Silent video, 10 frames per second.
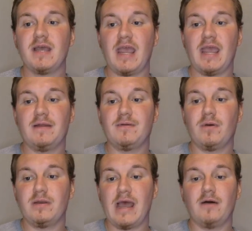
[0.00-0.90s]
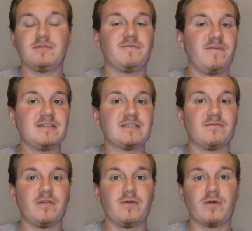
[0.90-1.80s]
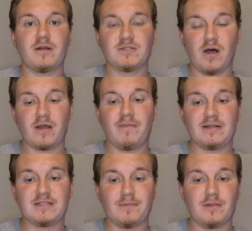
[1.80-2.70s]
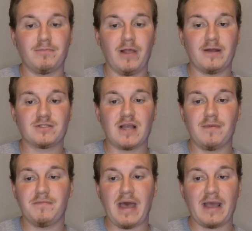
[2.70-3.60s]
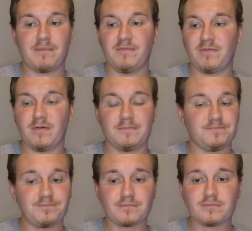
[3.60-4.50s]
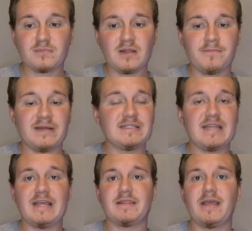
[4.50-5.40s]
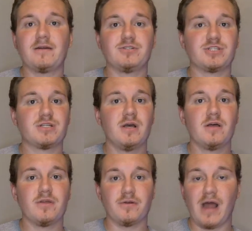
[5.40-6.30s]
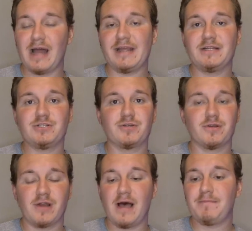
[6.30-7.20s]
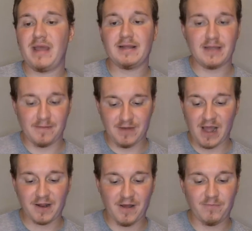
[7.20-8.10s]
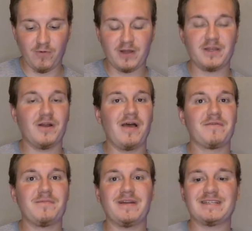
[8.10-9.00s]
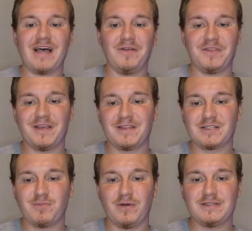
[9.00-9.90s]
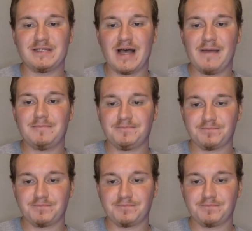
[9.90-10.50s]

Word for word: And now defensively, we're going to talk about some of the players coming back. But for Penn State, they're not injured. They're not banged up. Knock on wood. You know, everybody's healthy at this point in time.